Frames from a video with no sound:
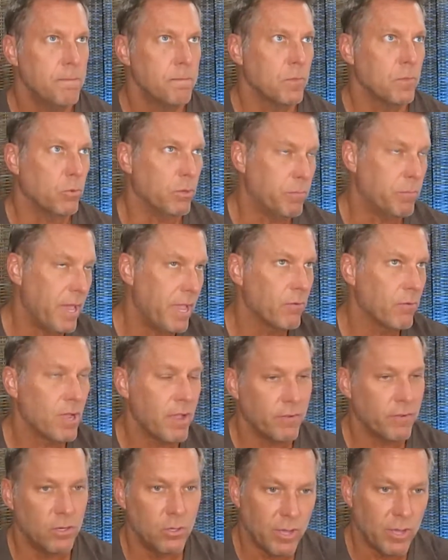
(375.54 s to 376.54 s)
We pay
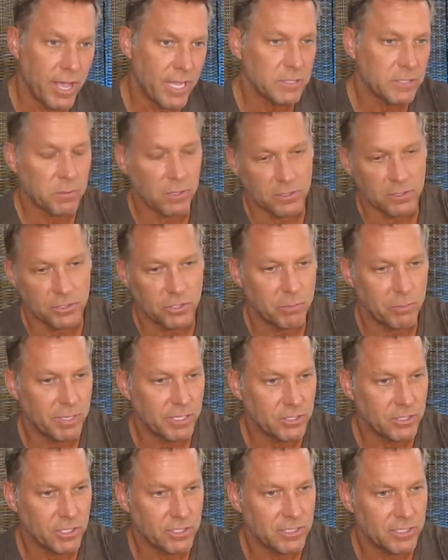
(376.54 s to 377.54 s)
revenue. Hospitals should be, I
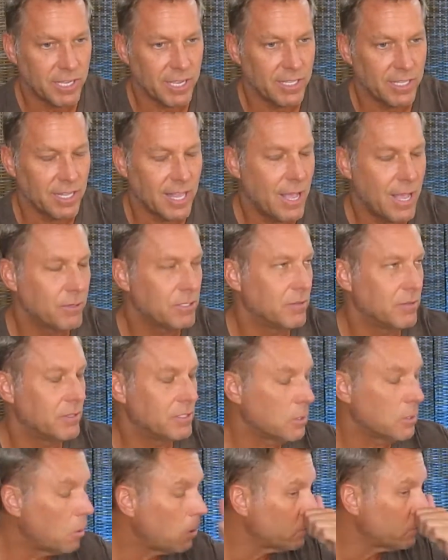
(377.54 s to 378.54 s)
should say, allowed to,
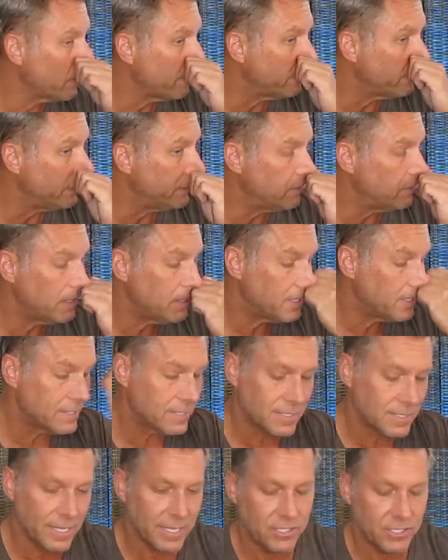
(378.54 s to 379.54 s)
to hold revenue. And
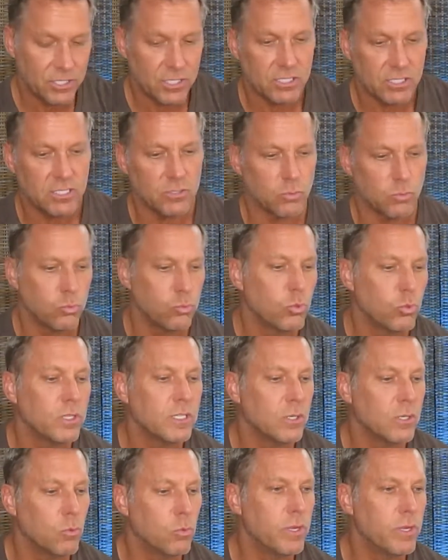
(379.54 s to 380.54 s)
it's it just is
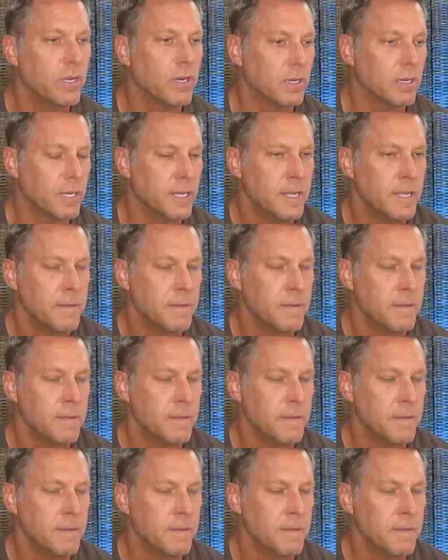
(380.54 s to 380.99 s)
really weird